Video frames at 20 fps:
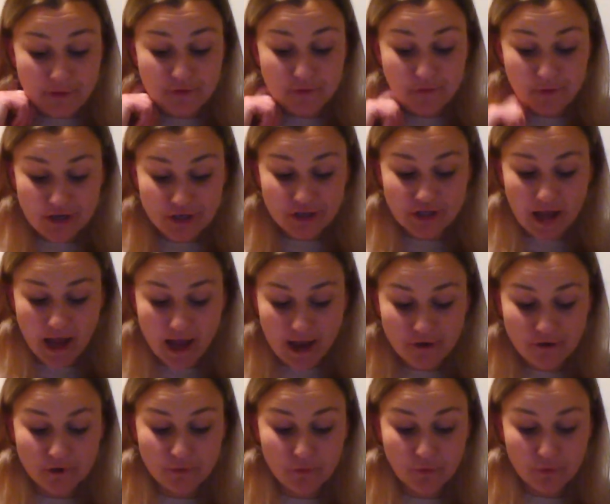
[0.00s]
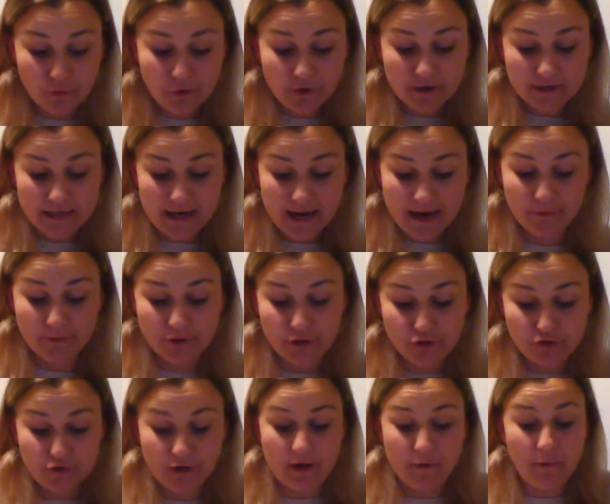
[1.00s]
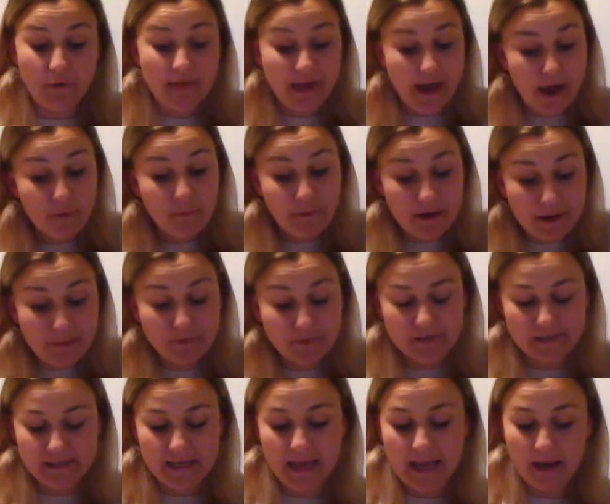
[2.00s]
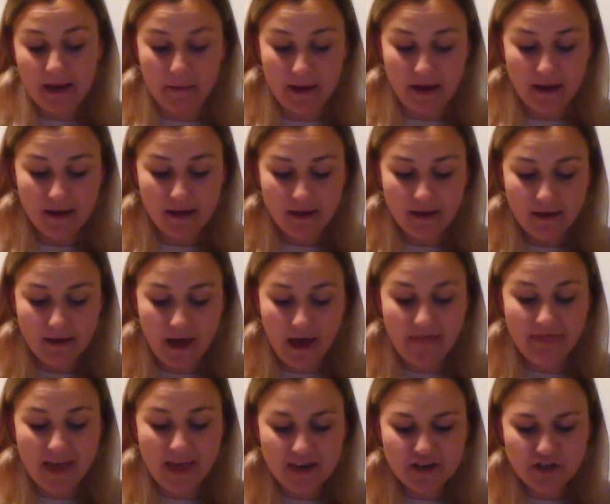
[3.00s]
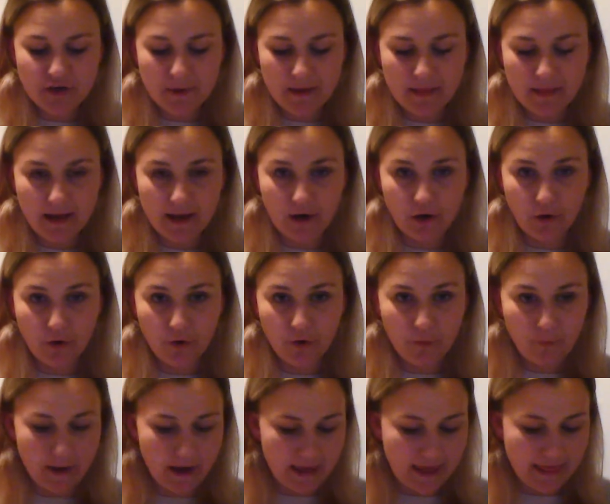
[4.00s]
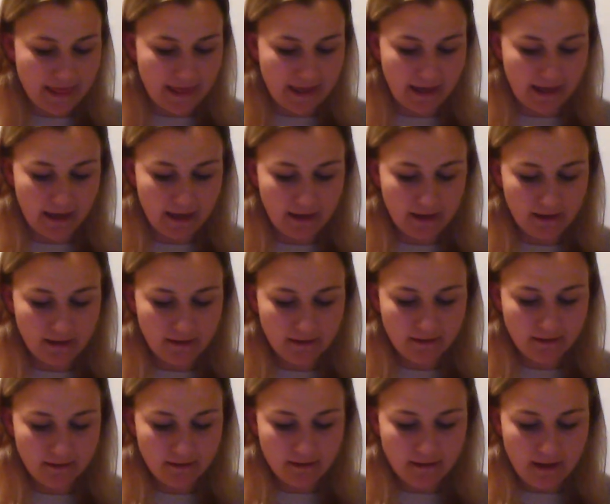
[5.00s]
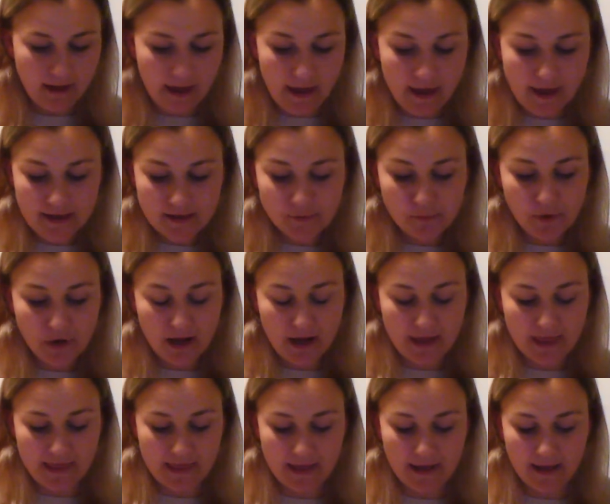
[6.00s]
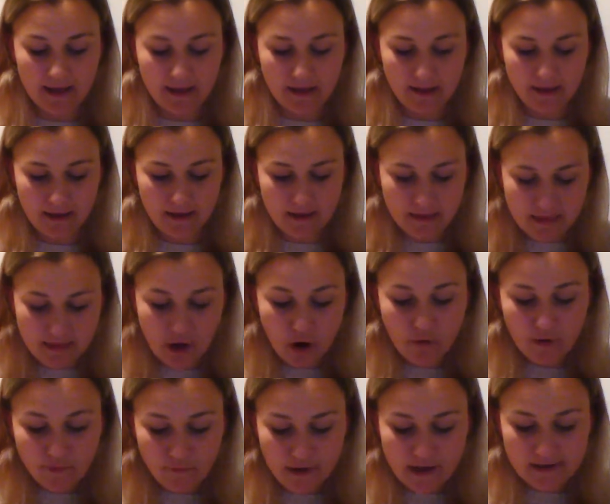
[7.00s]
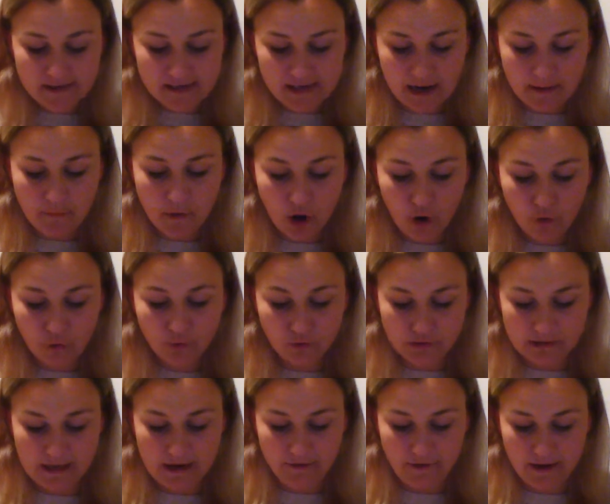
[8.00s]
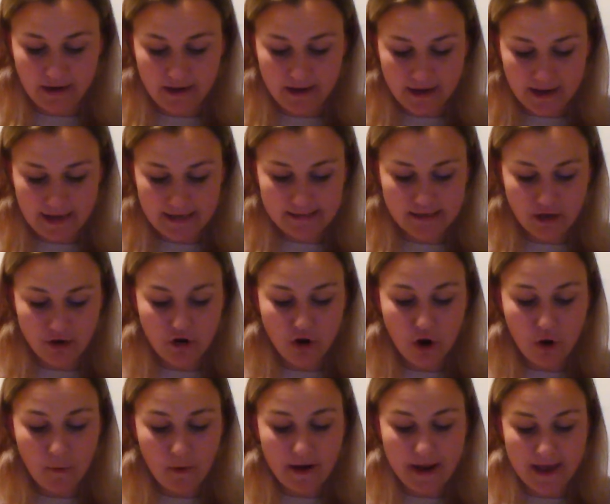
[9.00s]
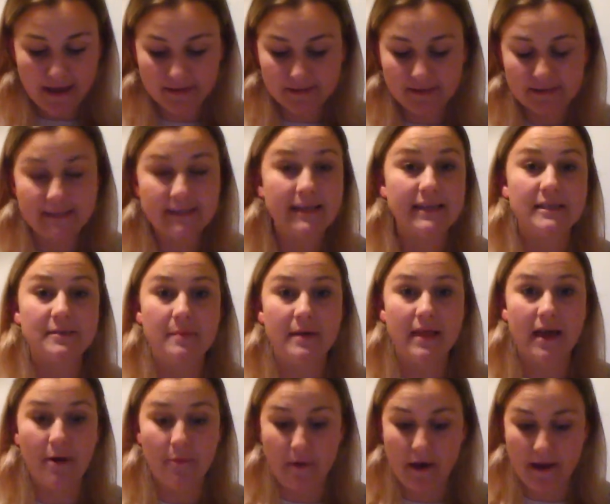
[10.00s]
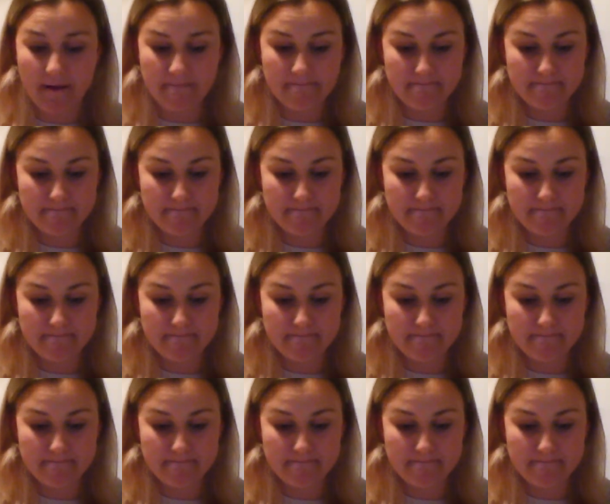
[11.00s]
wish that I could walk down the street without people seeing me and then doing that look away thing. Here's what I think. The only reason I'm not ordinary is that no one else sees me that way.